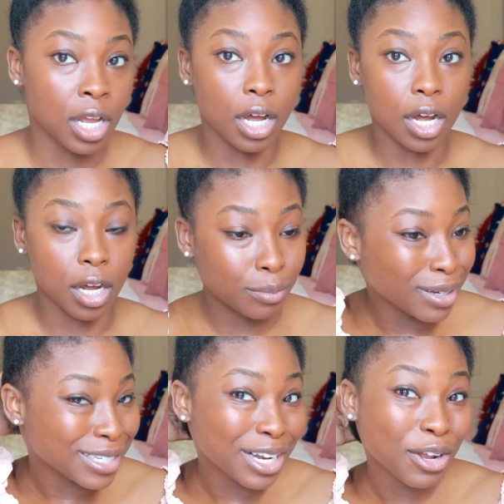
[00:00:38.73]

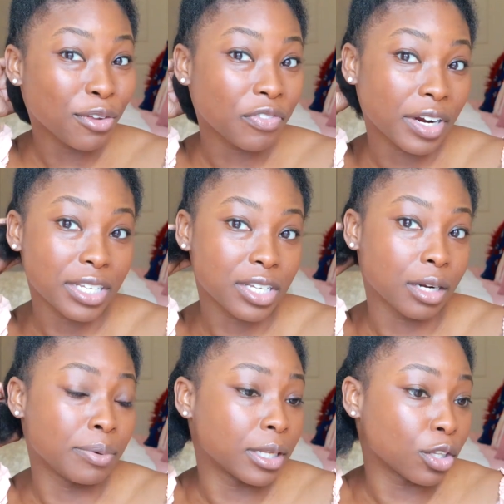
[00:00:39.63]
because I know the front is
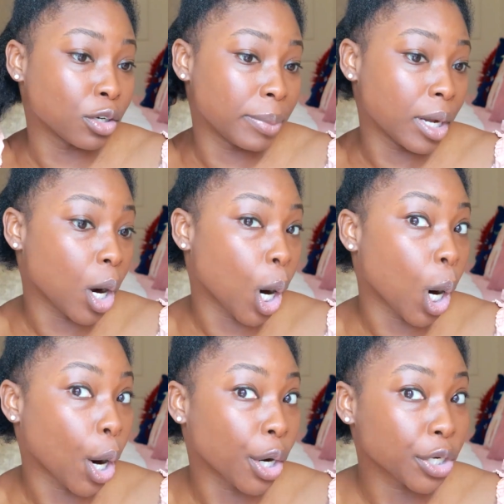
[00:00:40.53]
gonna be a little bit
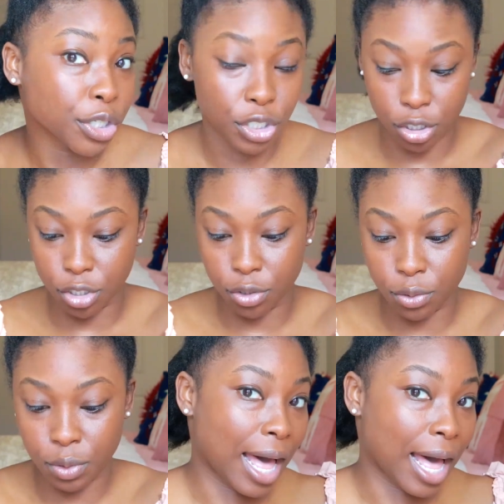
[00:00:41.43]
harder to do.